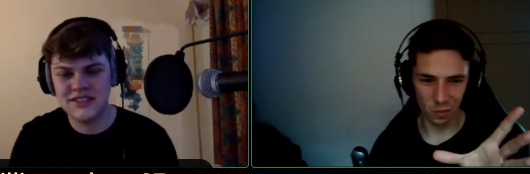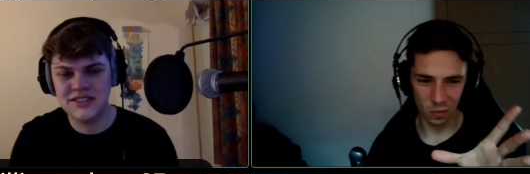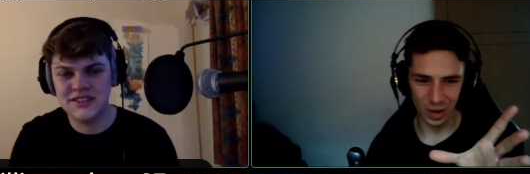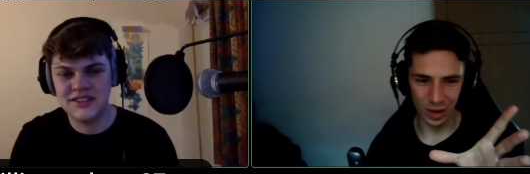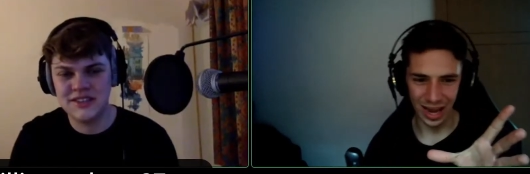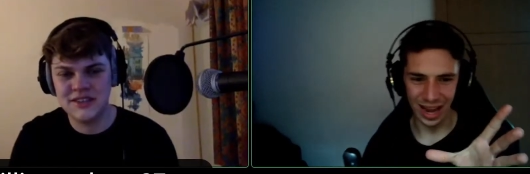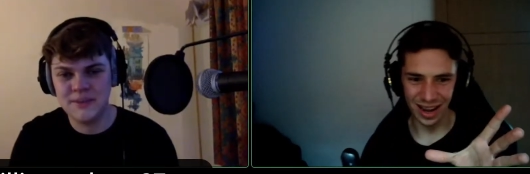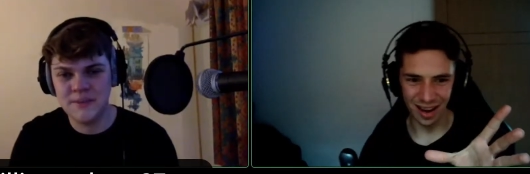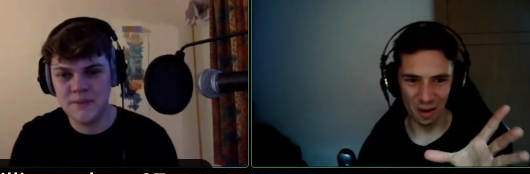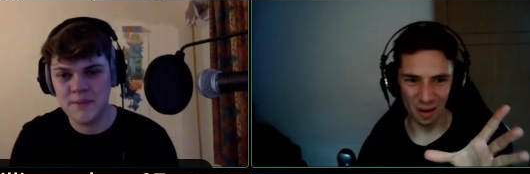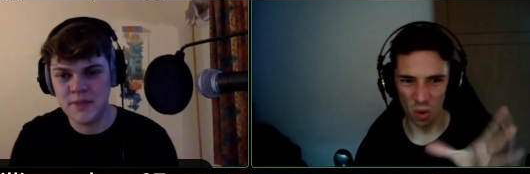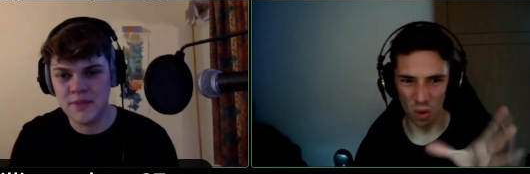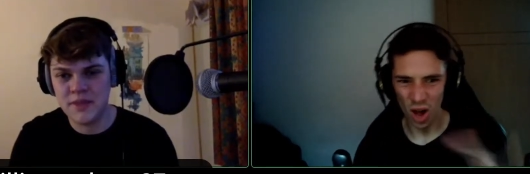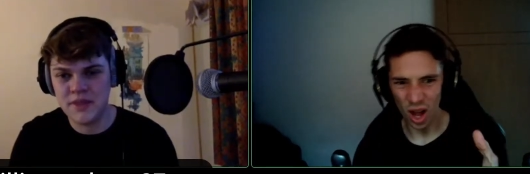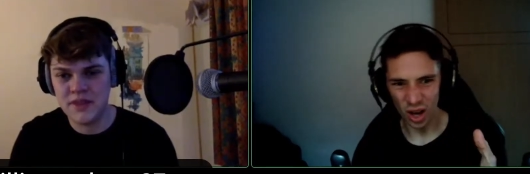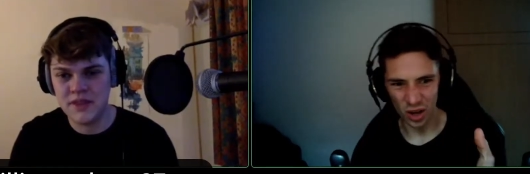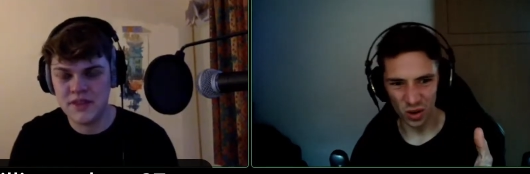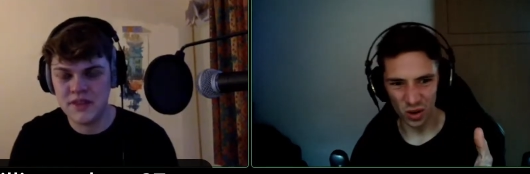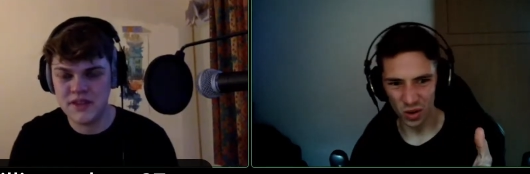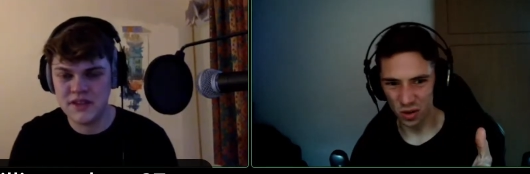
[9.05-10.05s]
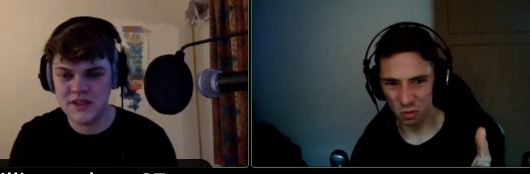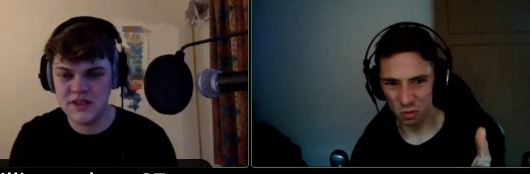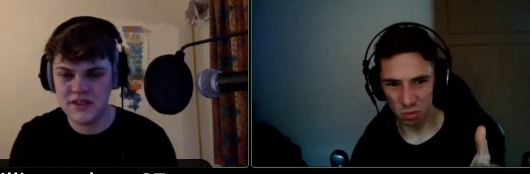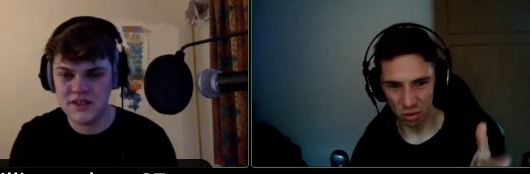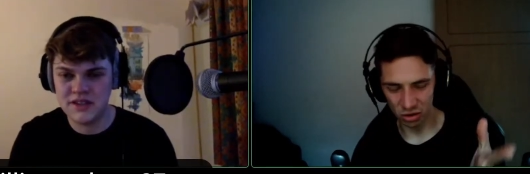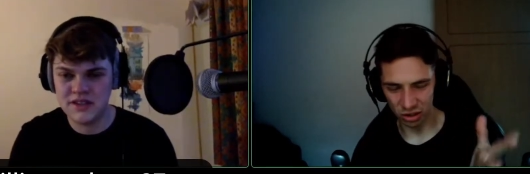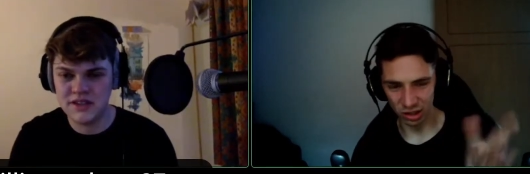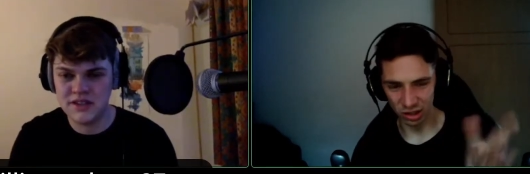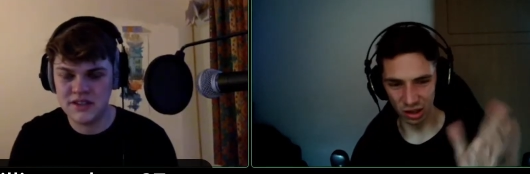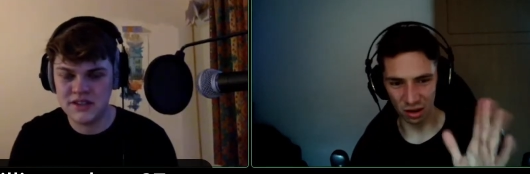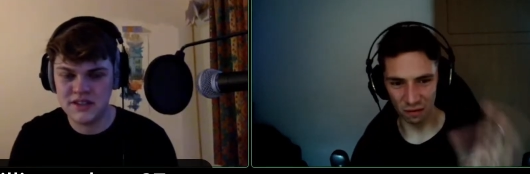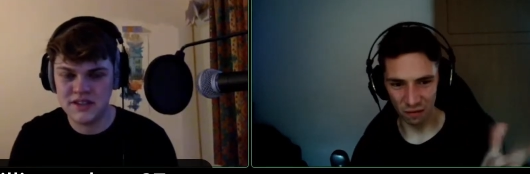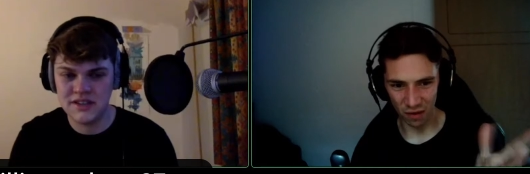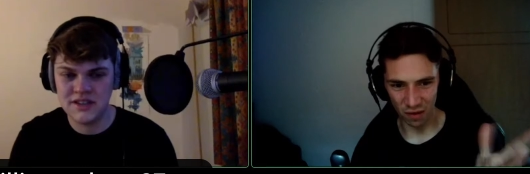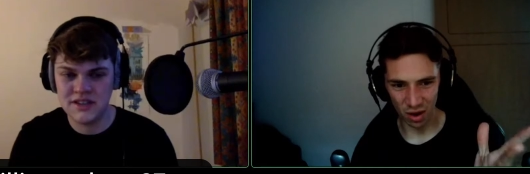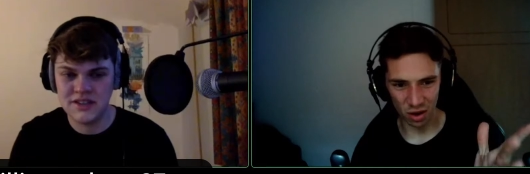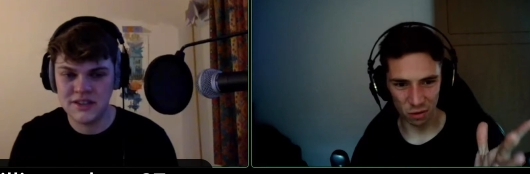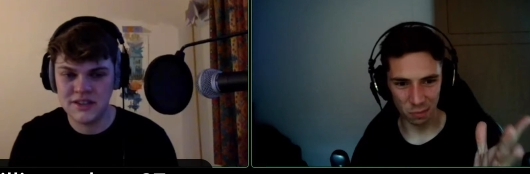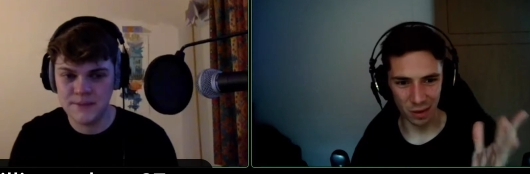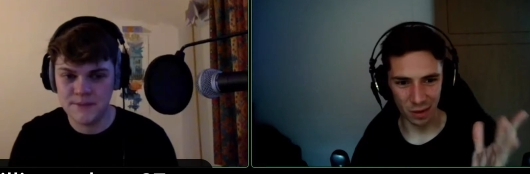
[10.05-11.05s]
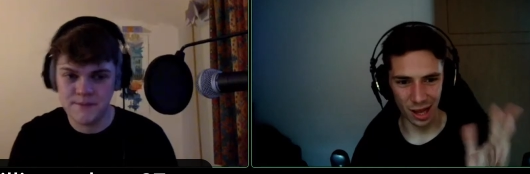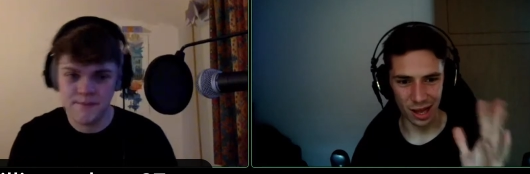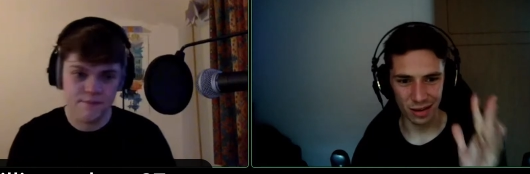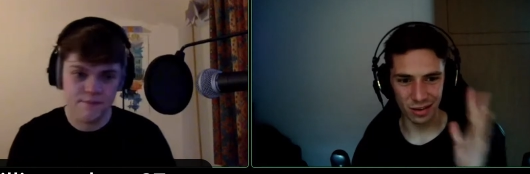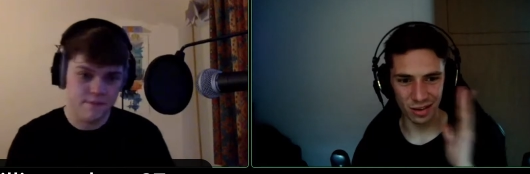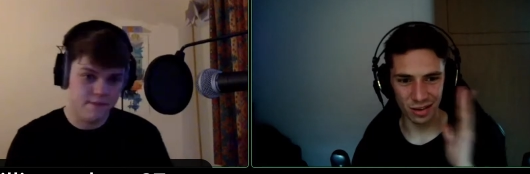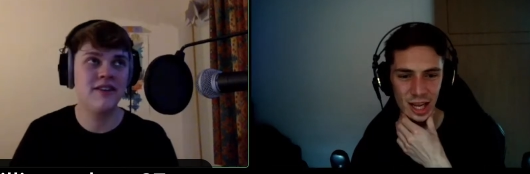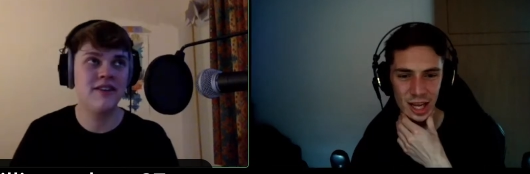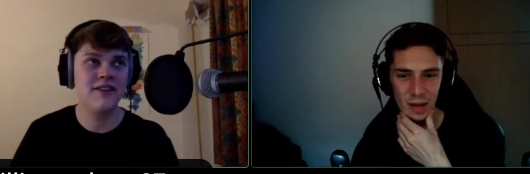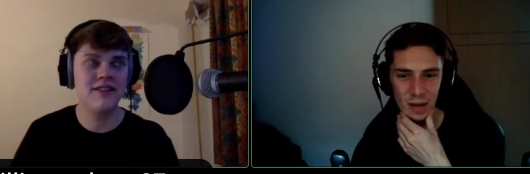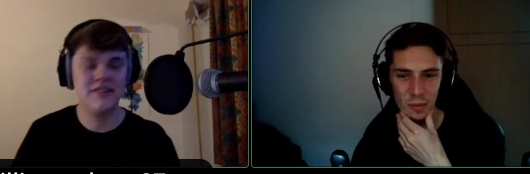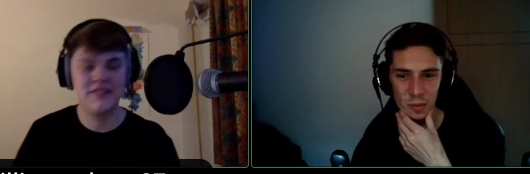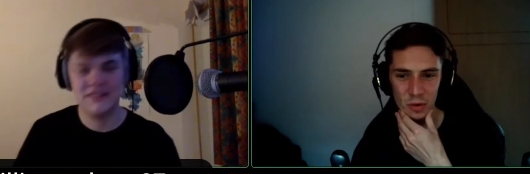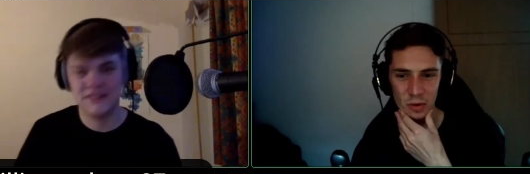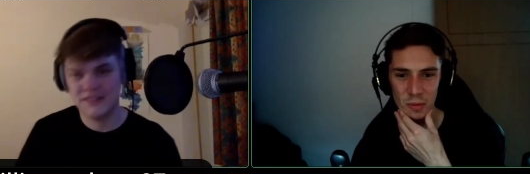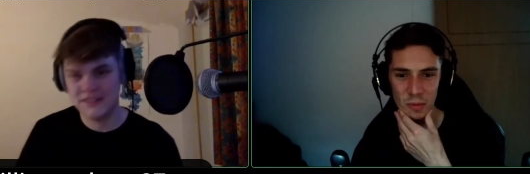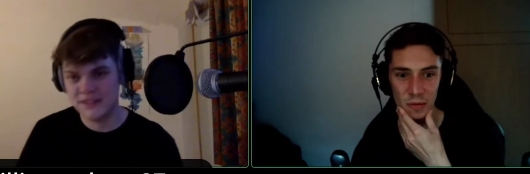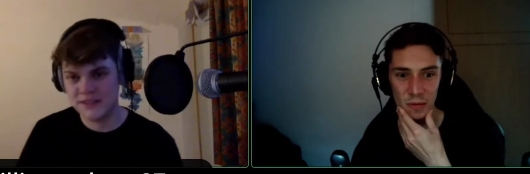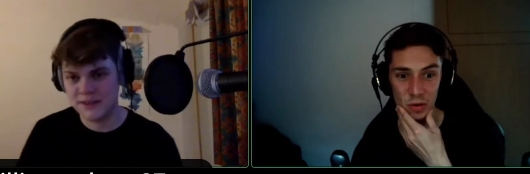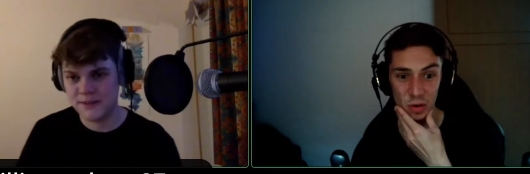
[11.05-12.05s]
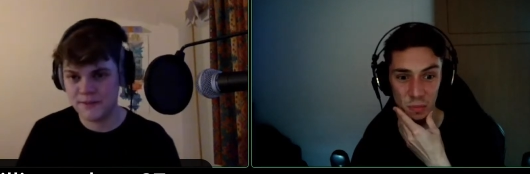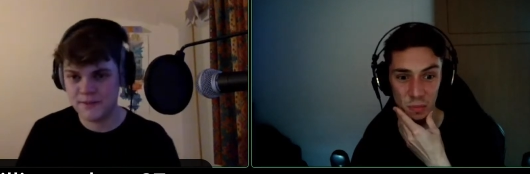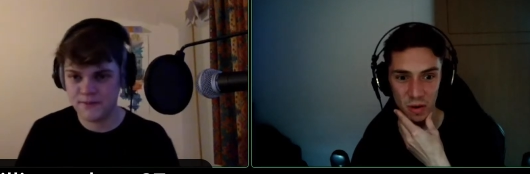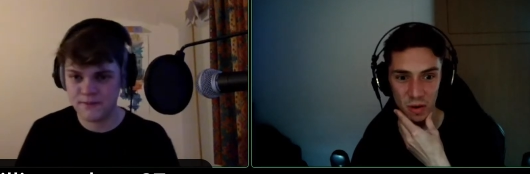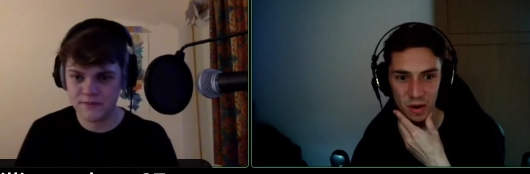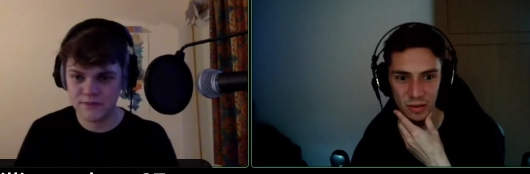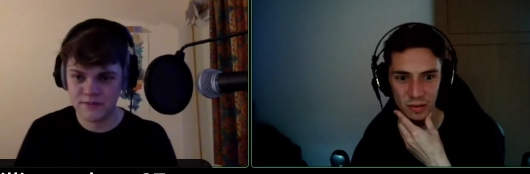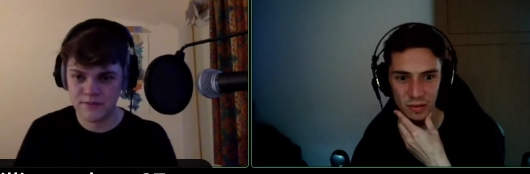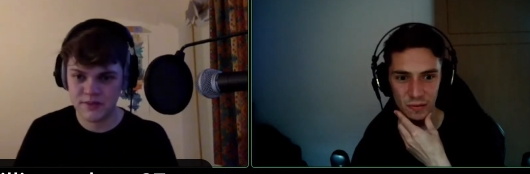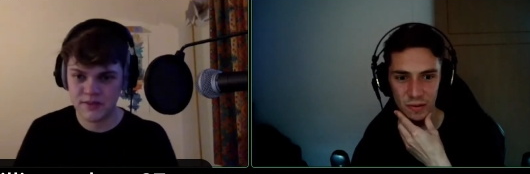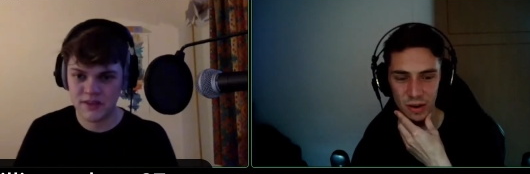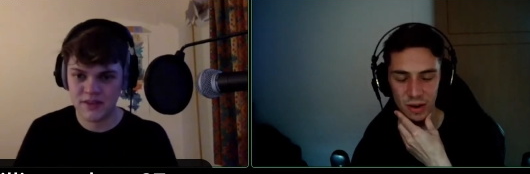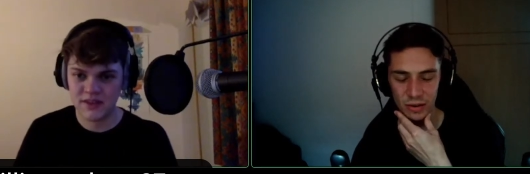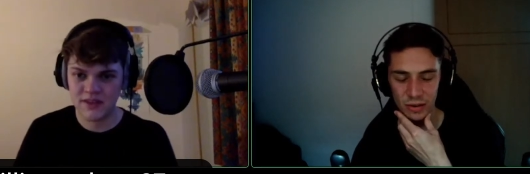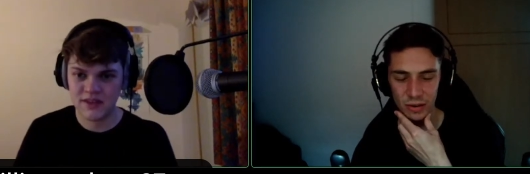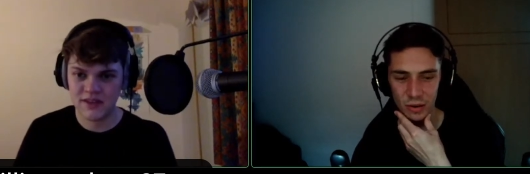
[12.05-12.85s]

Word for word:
Speaker 1: we ended up working on this project in the first place because it was a bit of a surprise at first.